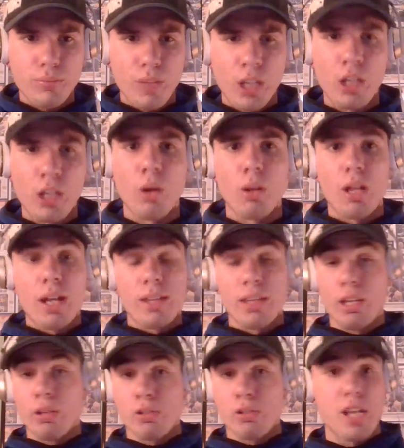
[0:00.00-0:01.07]
lot of the
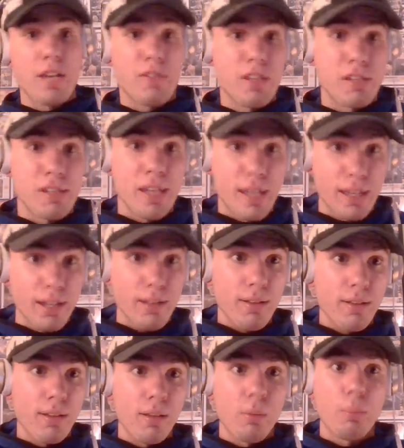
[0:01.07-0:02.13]
other safeties get,
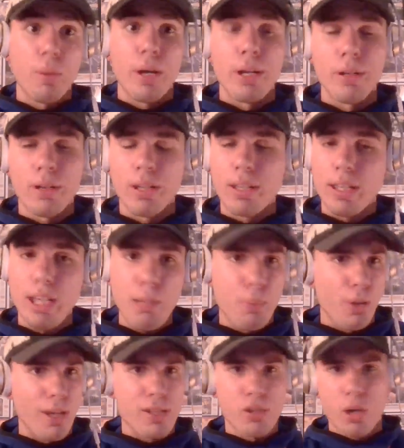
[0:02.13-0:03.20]
but he
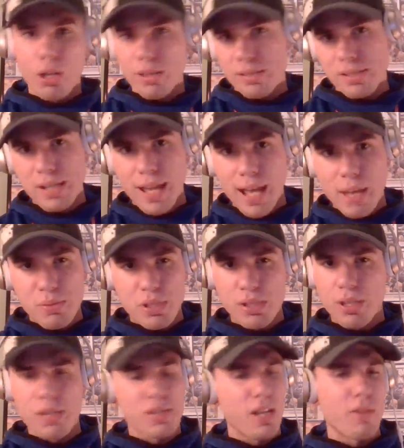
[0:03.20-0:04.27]
plays all the snaps. He
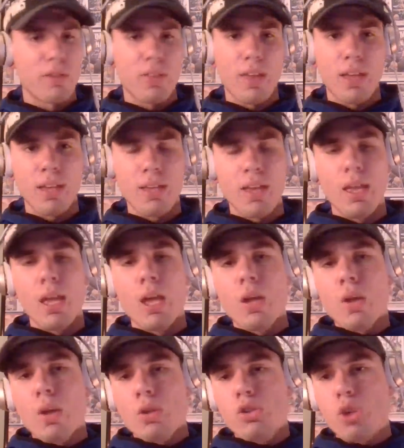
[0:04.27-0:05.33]
does everything.
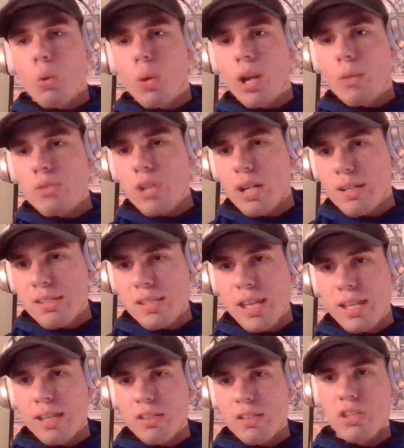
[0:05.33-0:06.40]
So what I'm trying to
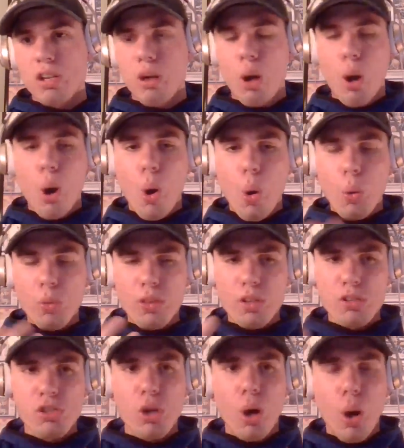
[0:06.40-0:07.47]
say is
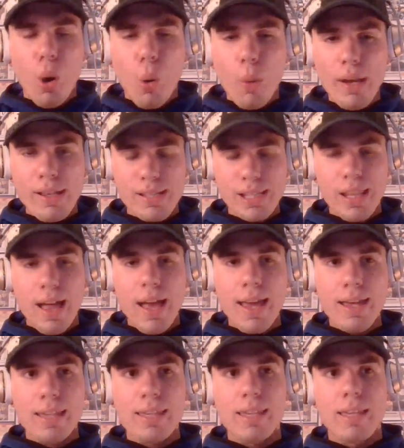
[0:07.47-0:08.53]
there's always
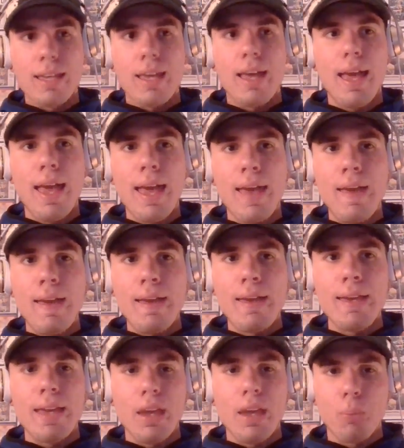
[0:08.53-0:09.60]
like
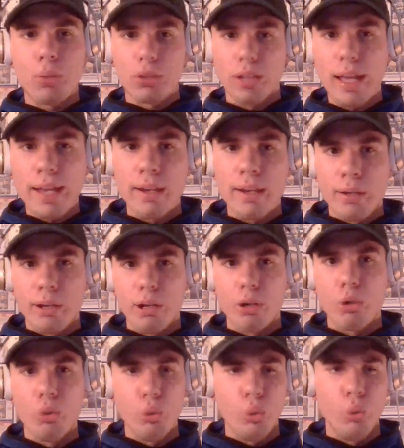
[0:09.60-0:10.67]
a player
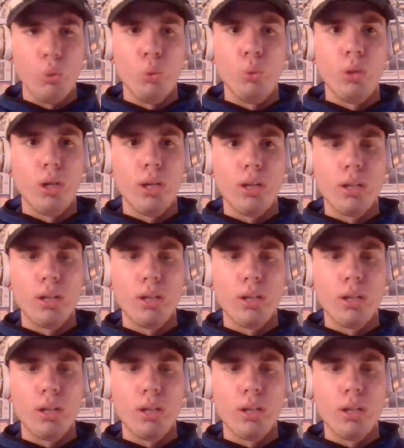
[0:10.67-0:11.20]
who,